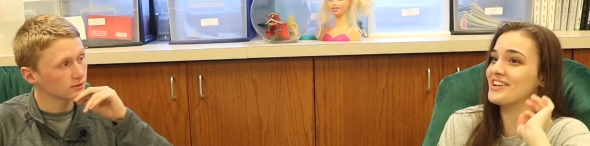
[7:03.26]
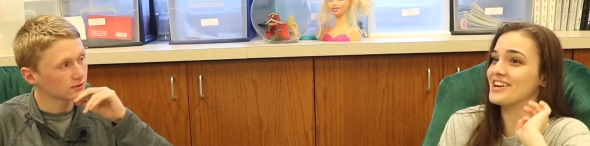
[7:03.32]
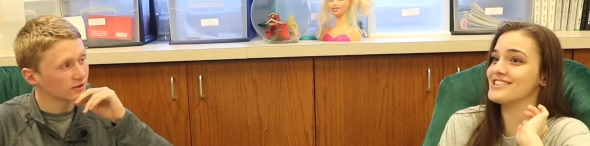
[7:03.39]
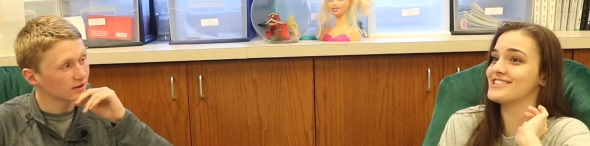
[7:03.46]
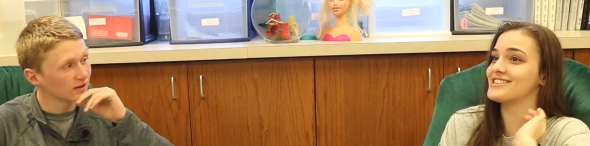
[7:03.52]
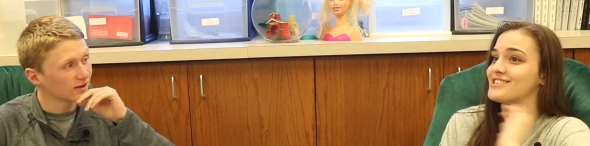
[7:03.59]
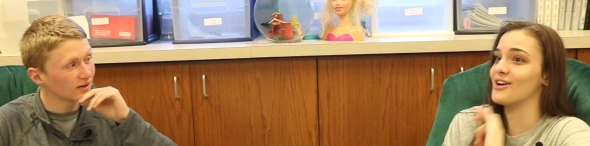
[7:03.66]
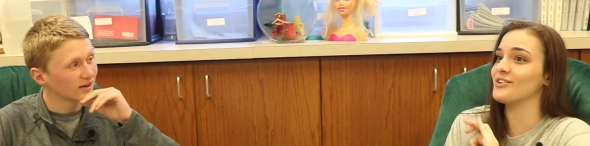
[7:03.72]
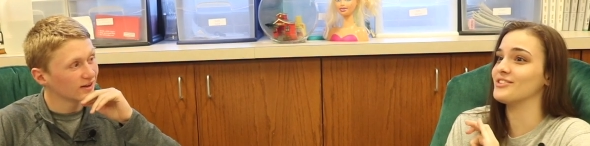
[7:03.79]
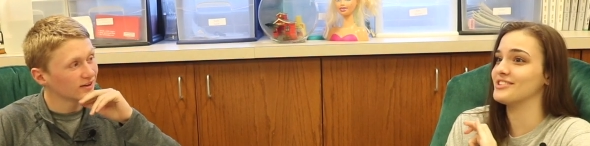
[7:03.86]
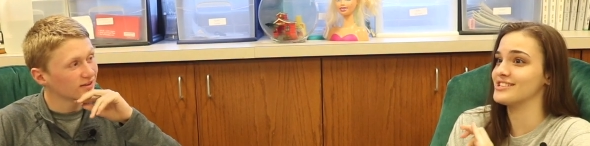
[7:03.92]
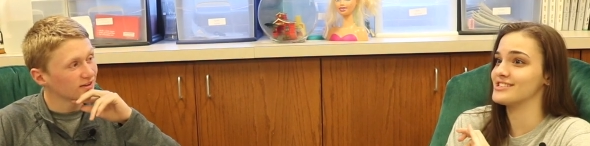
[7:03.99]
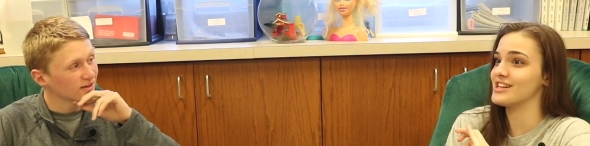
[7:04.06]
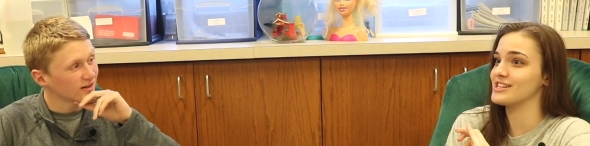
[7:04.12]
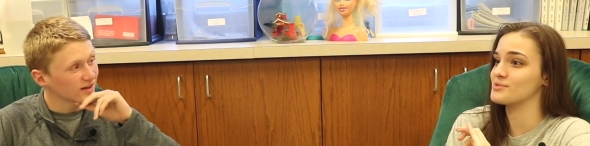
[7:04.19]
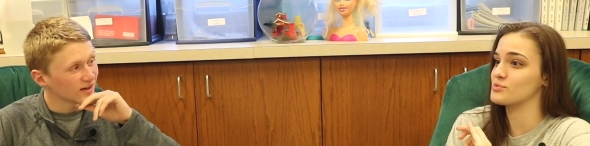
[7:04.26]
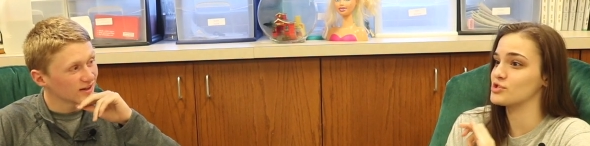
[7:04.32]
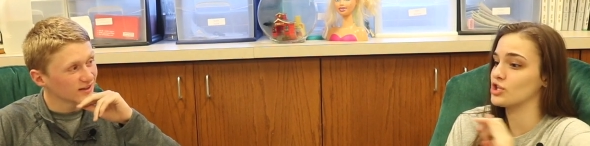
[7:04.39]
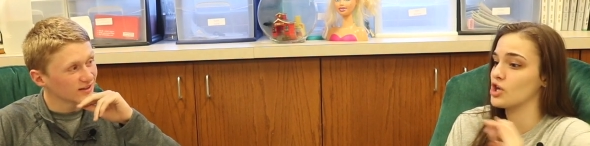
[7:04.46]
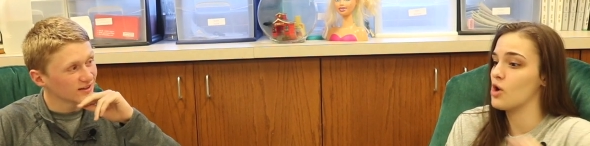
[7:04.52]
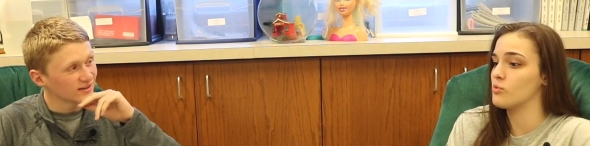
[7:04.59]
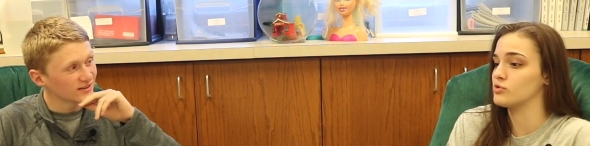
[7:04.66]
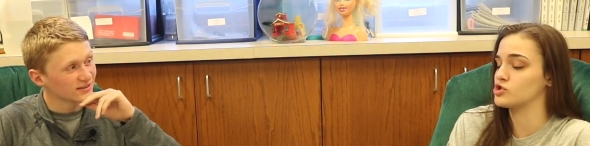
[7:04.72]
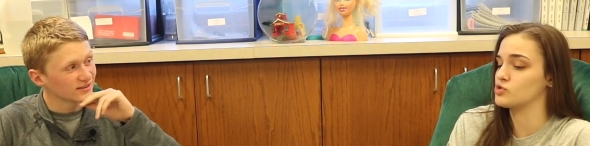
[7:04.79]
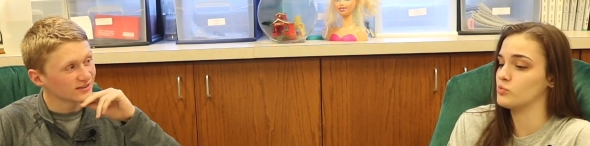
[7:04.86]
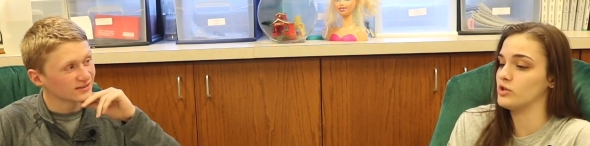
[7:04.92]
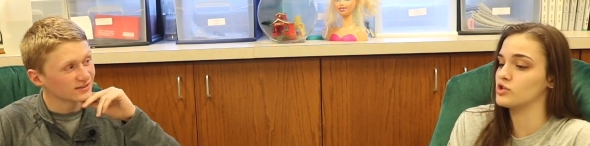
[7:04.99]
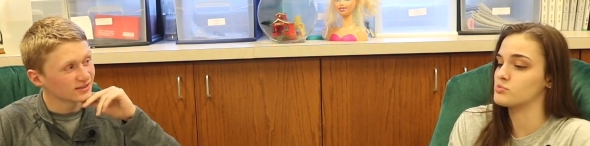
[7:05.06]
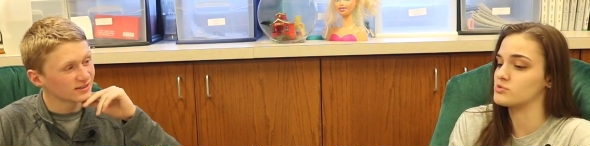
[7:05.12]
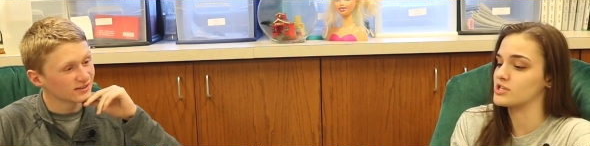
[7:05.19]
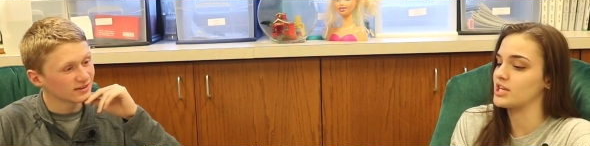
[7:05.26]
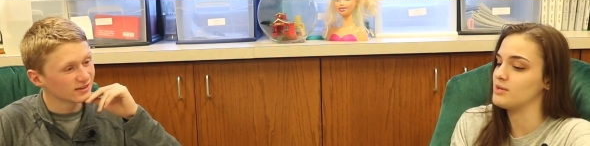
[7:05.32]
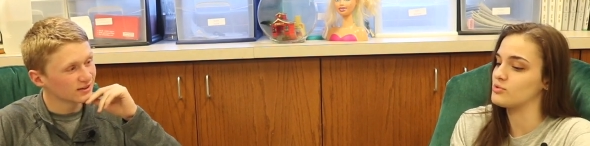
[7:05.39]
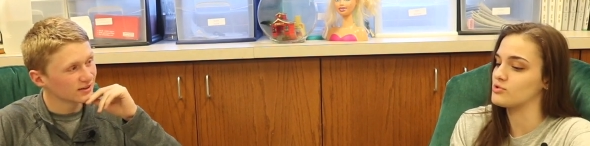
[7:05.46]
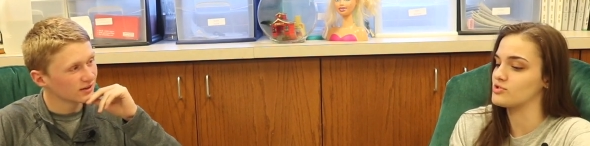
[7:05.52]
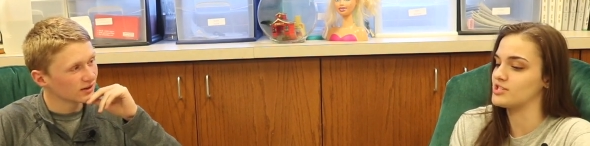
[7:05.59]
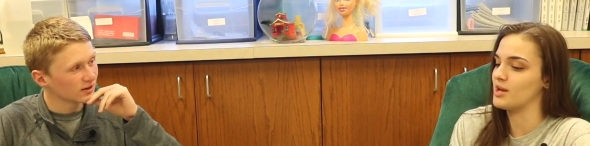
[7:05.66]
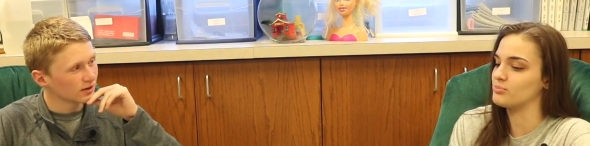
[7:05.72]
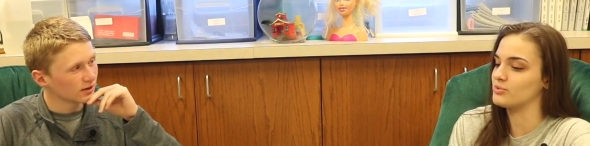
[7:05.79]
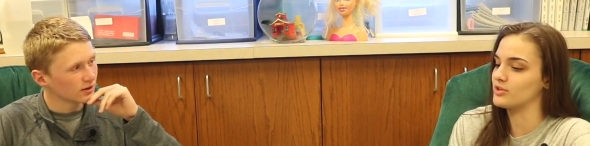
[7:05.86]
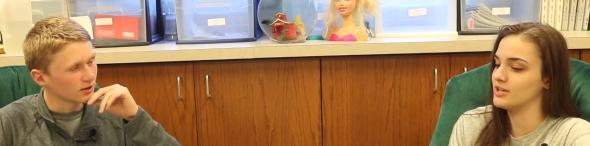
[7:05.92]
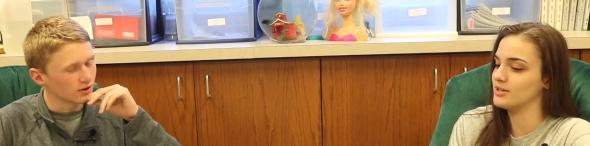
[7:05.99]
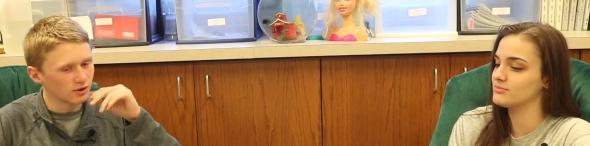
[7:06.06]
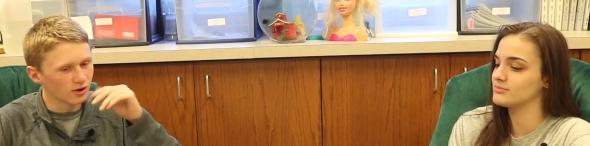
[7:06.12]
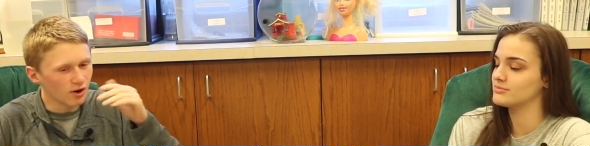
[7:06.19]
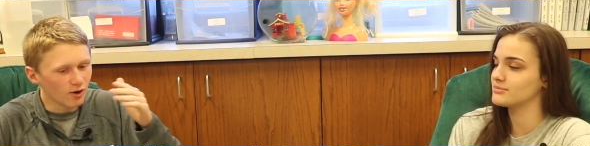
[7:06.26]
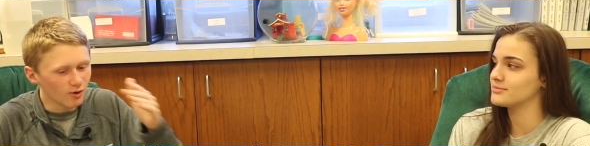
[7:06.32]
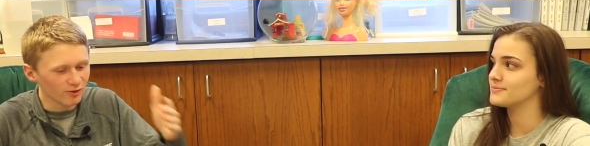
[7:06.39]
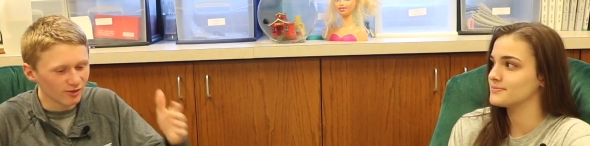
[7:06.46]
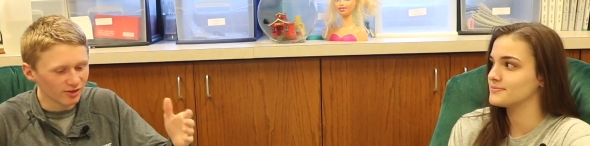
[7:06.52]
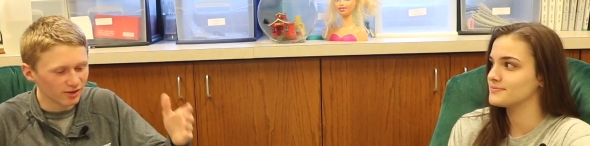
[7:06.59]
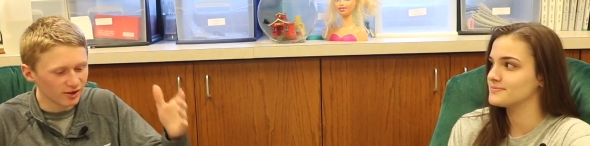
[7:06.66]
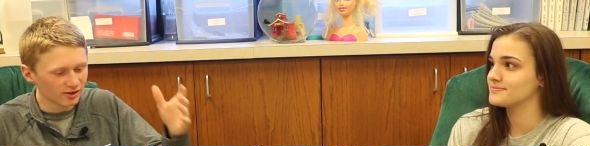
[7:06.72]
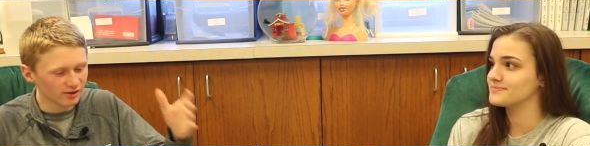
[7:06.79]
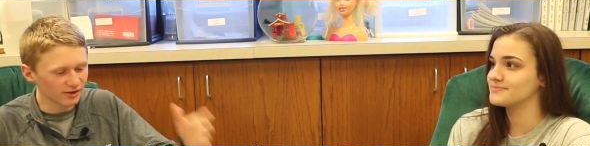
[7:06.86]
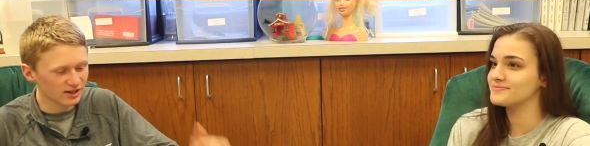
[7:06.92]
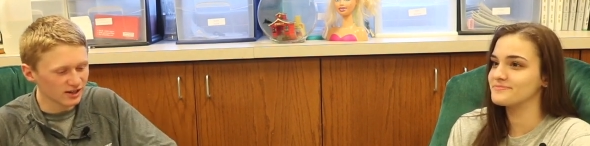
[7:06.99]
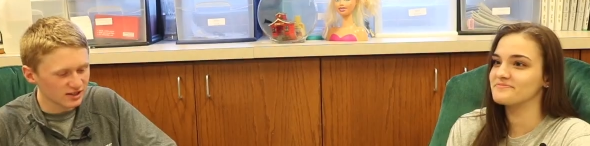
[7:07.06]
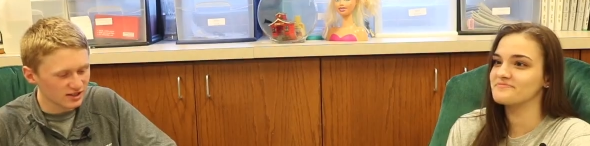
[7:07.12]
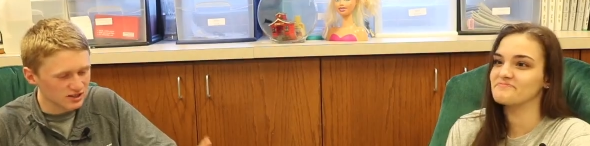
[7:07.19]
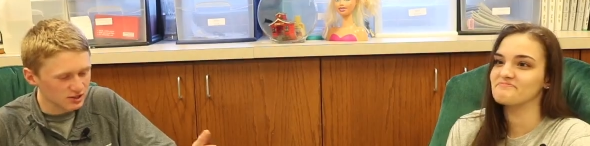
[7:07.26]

Speaker 1: Because salt is not supposed to go with sweet. You're supposed to keep those separate.
Speaker 2: No, literally, it's